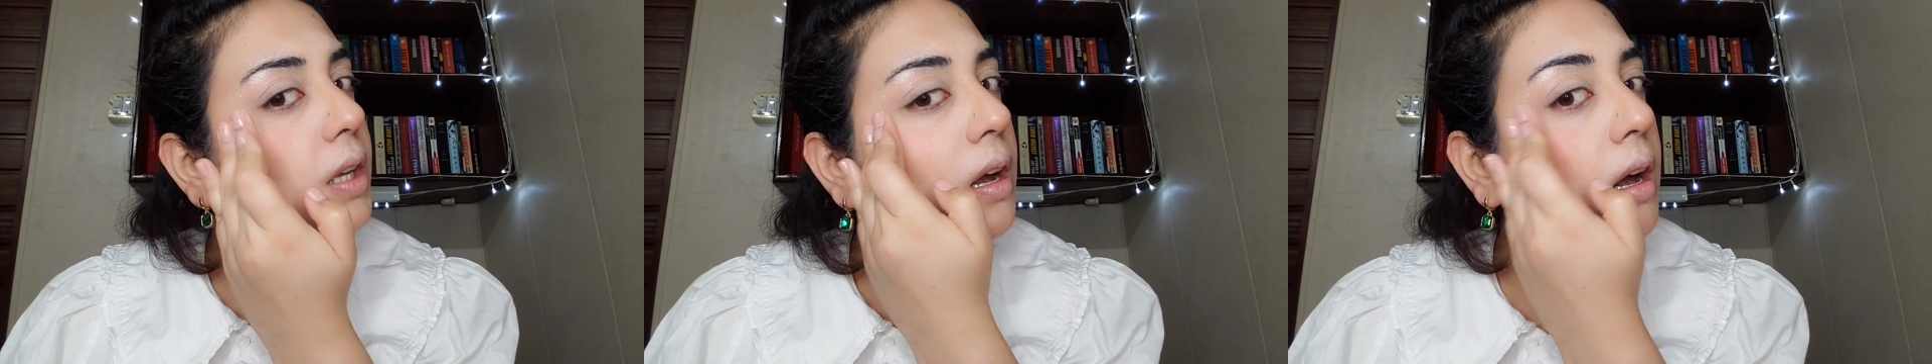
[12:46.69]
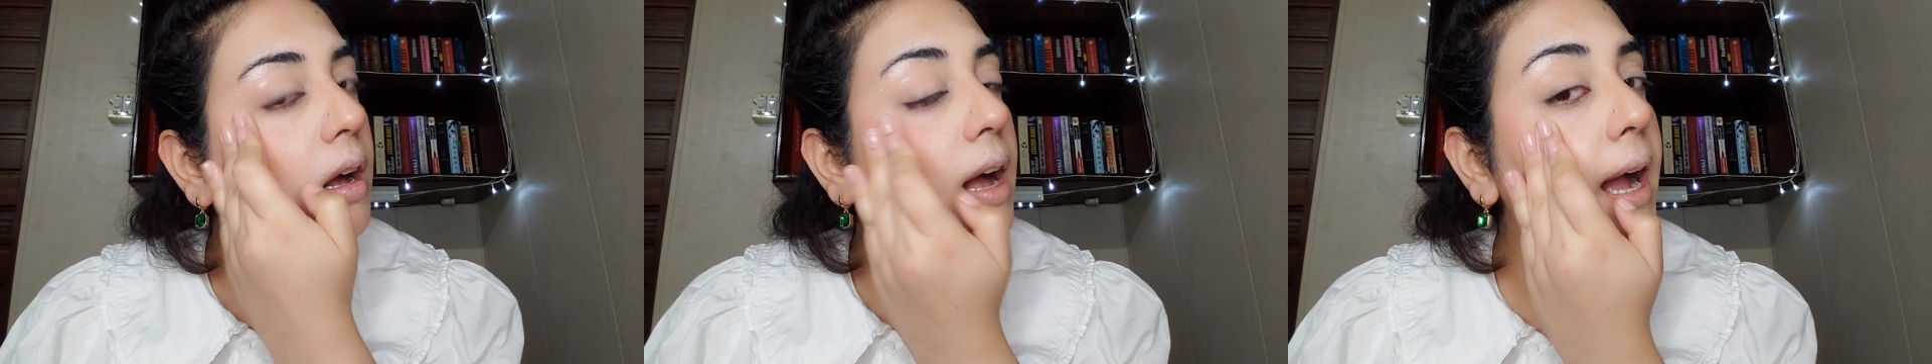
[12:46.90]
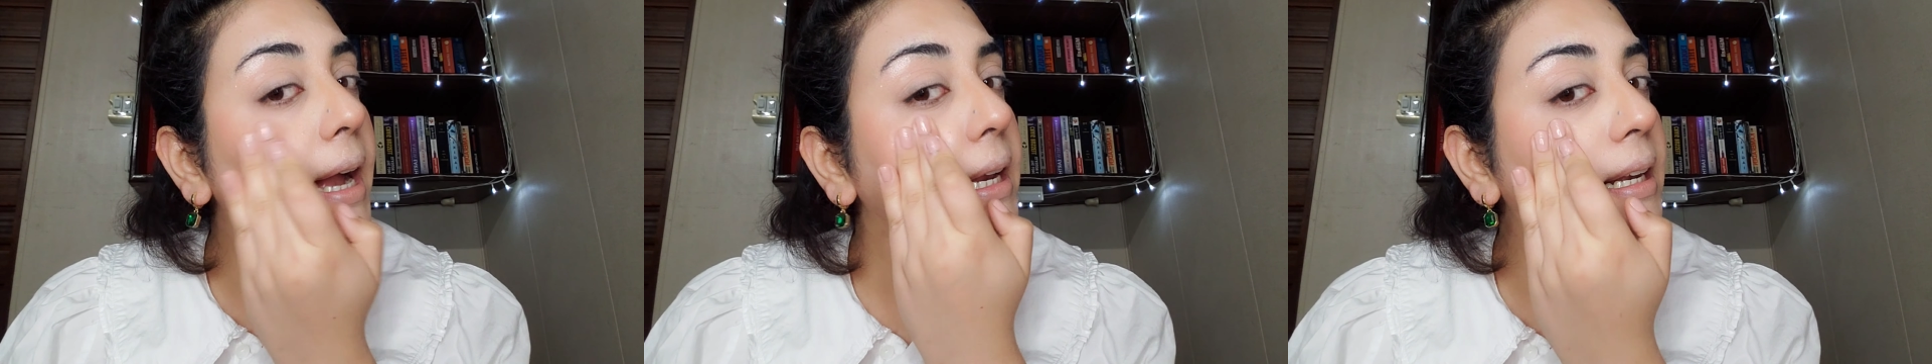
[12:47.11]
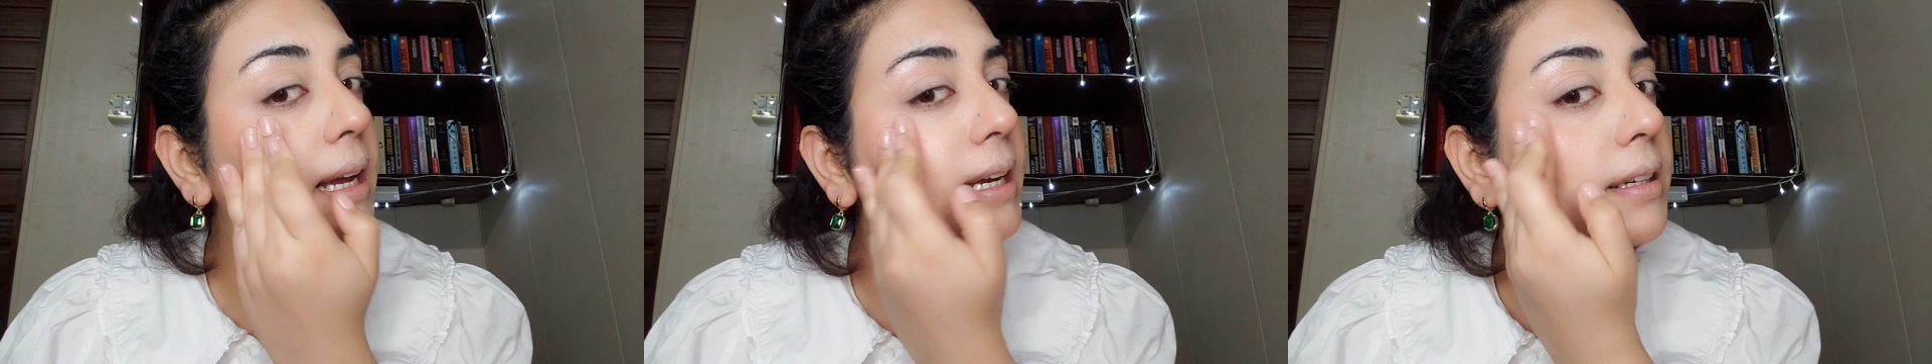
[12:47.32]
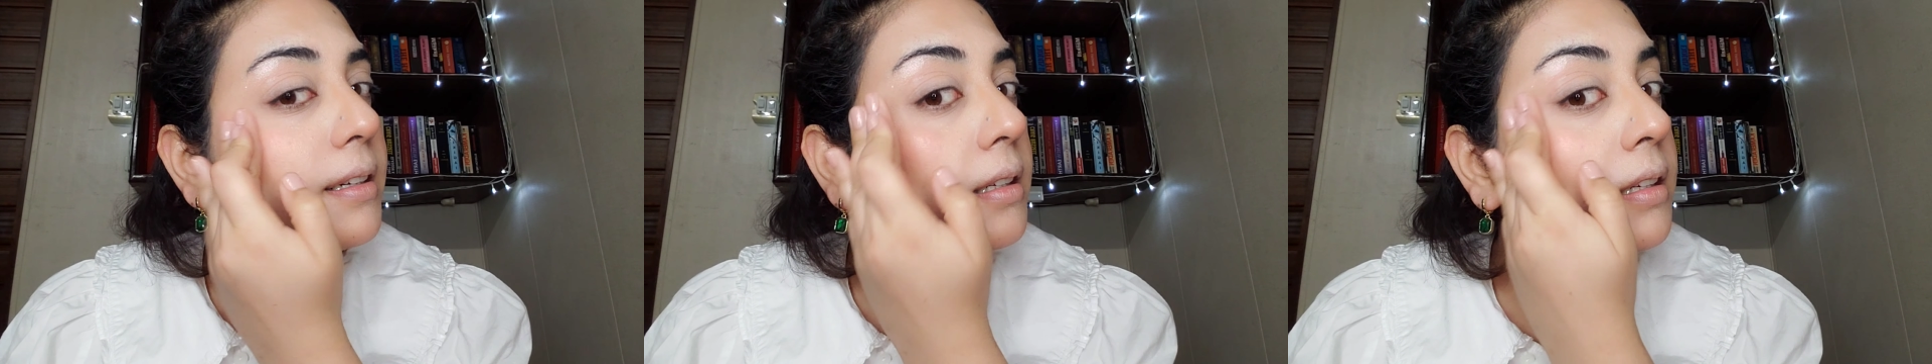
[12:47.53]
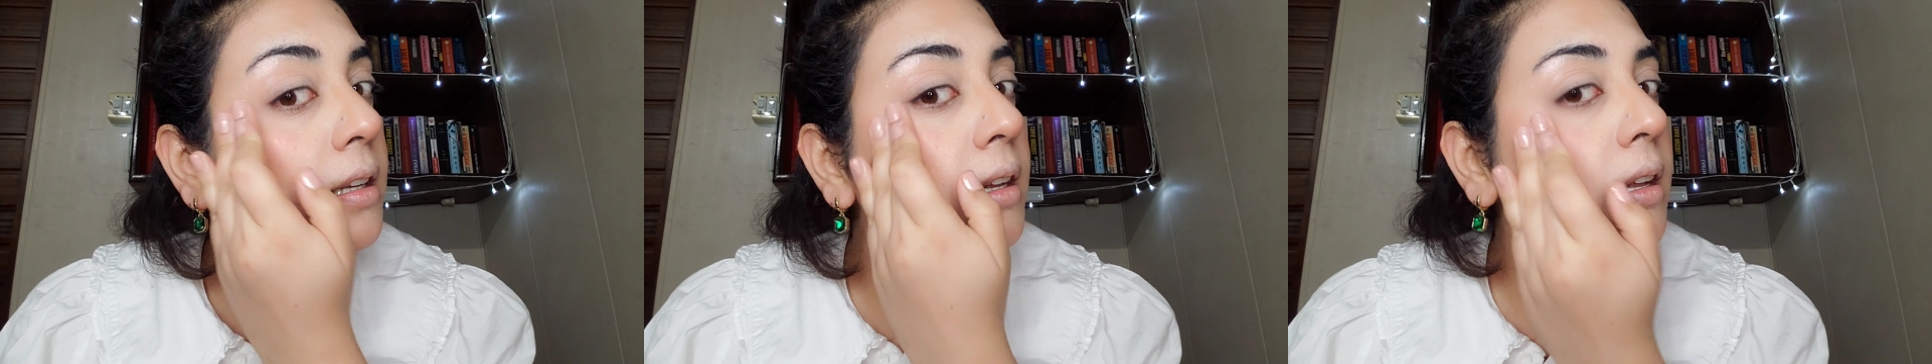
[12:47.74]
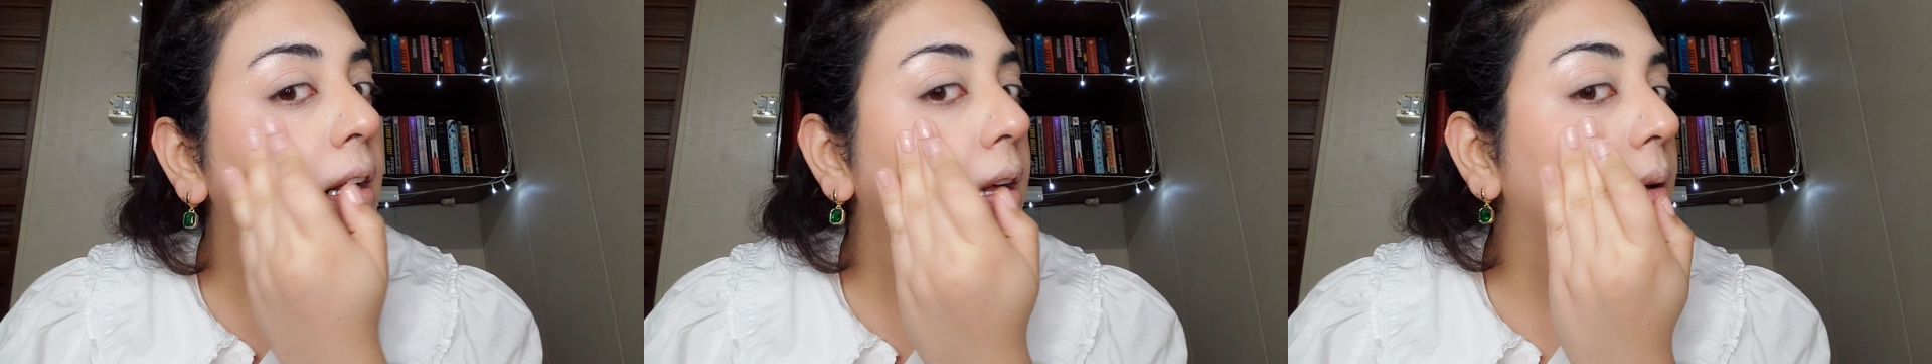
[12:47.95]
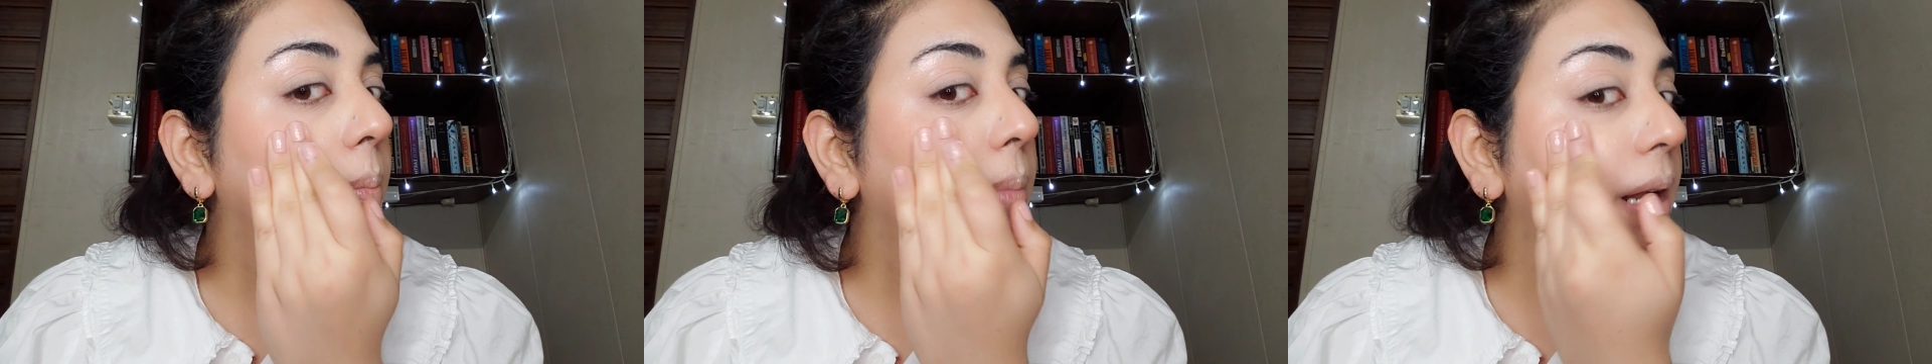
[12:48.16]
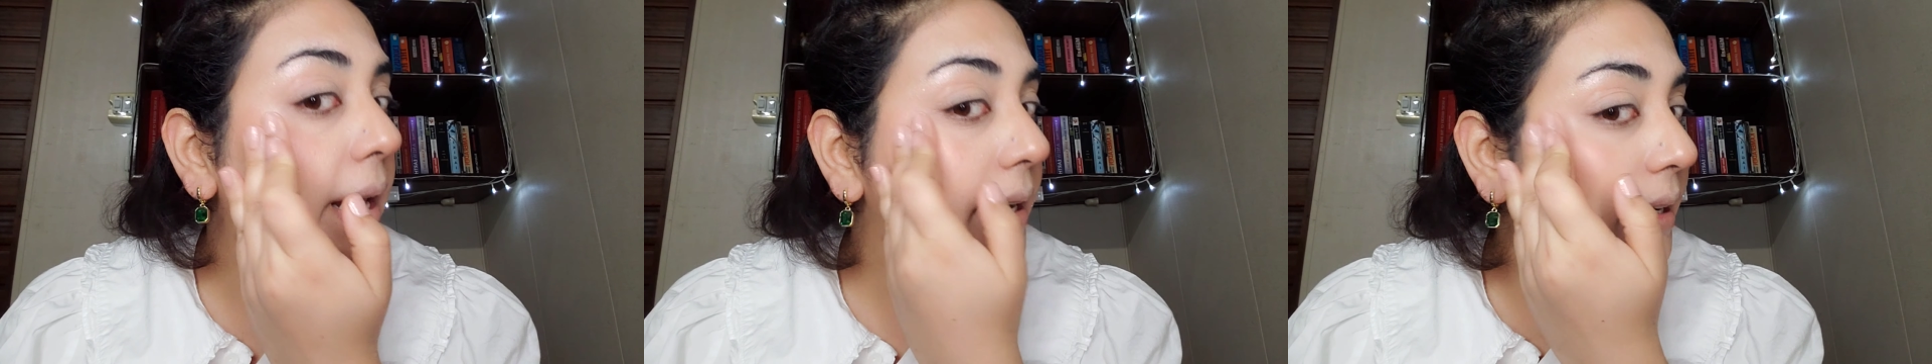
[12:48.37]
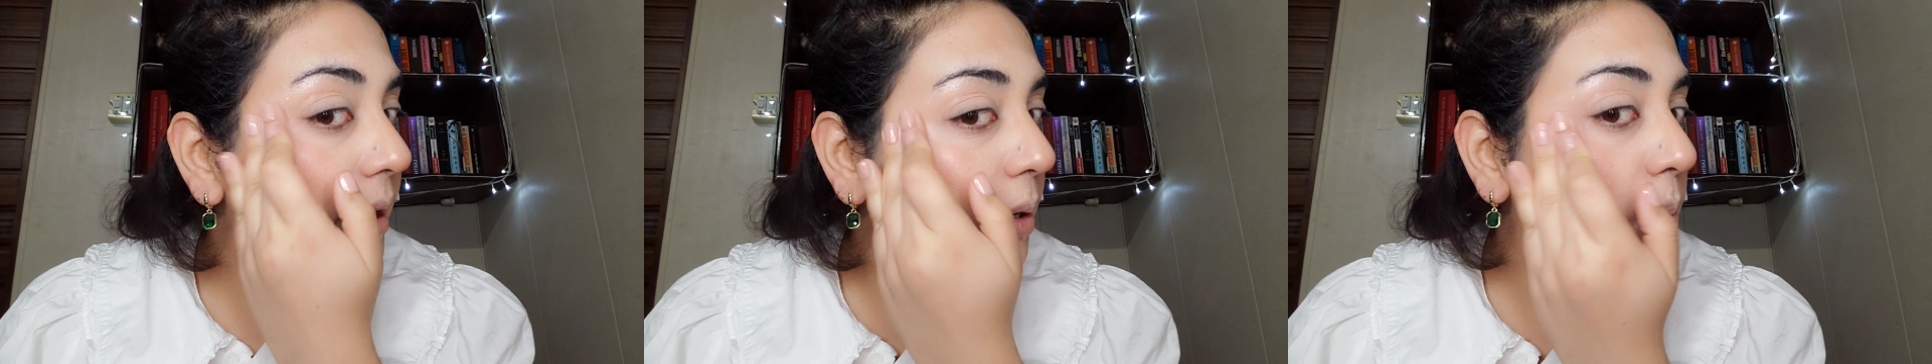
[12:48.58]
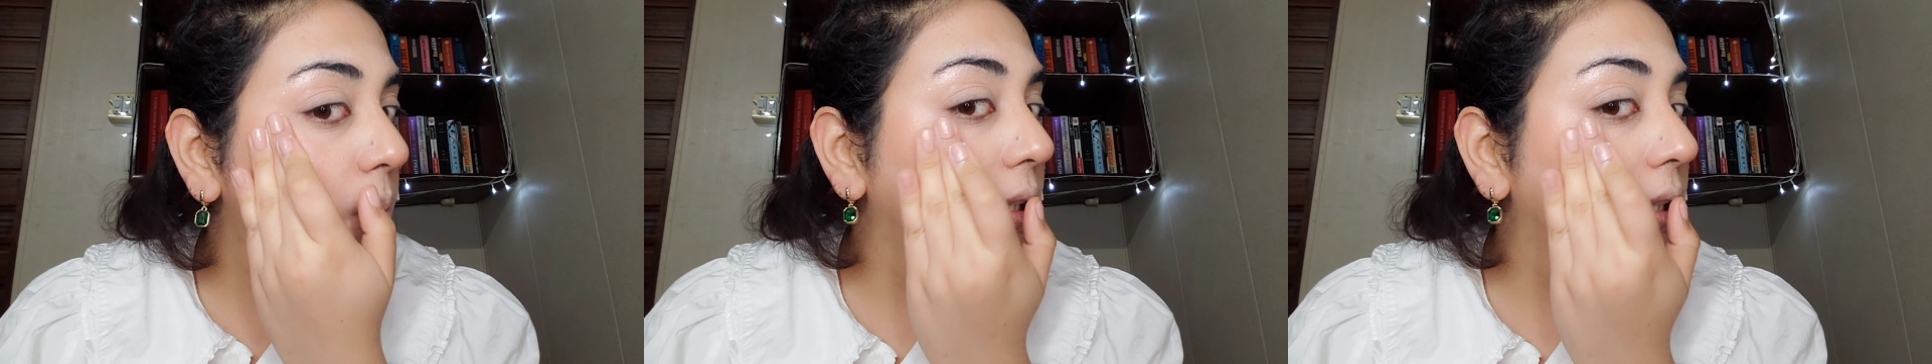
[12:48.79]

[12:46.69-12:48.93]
uh, highlighter blending